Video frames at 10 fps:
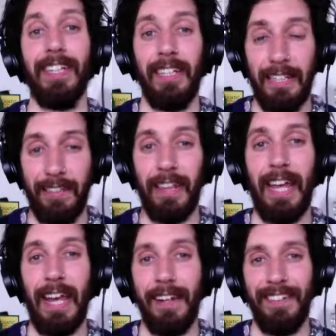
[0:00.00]
It's the
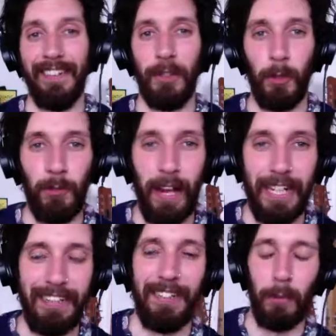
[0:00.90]
head. You're
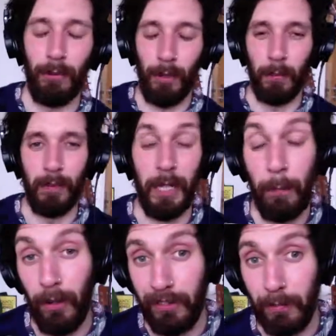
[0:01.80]
right. Probably.
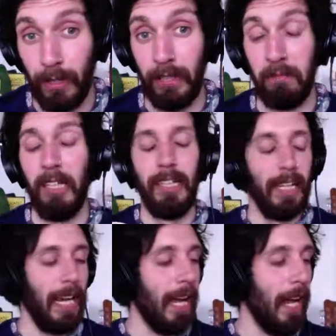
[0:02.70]
Possibly.
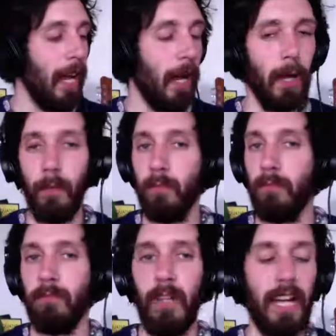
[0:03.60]

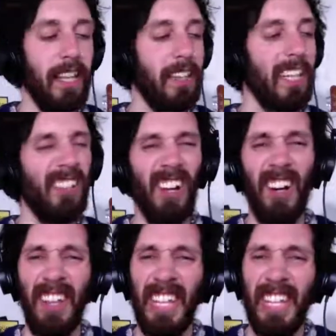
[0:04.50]
Other things
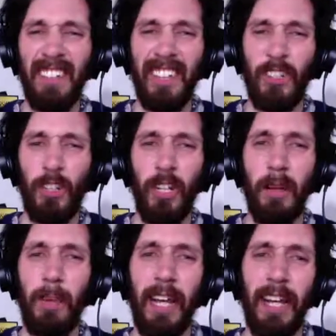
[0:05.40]
are these. They're
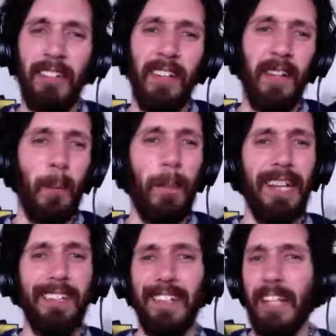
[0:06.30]
tuning pegs.
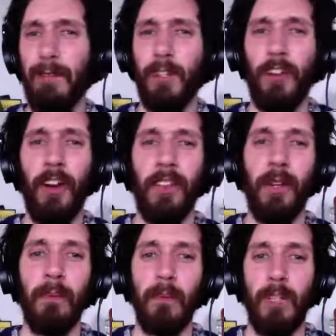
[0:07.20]
Basically, if you turn
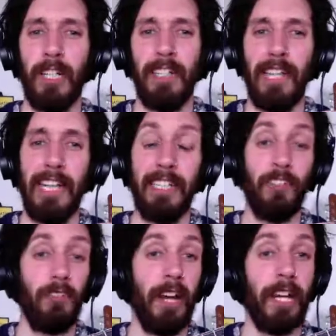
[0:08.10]
them, you can tighten
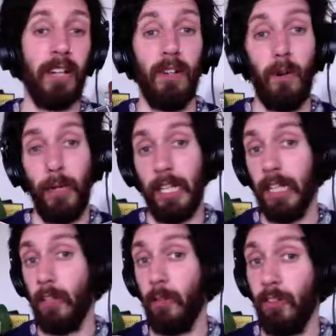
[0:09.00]
the string or you
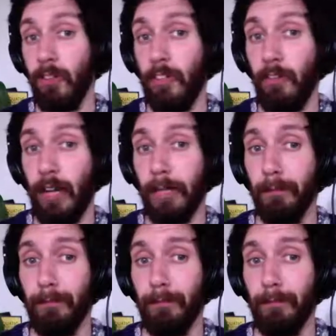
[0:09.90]
can loosen the string.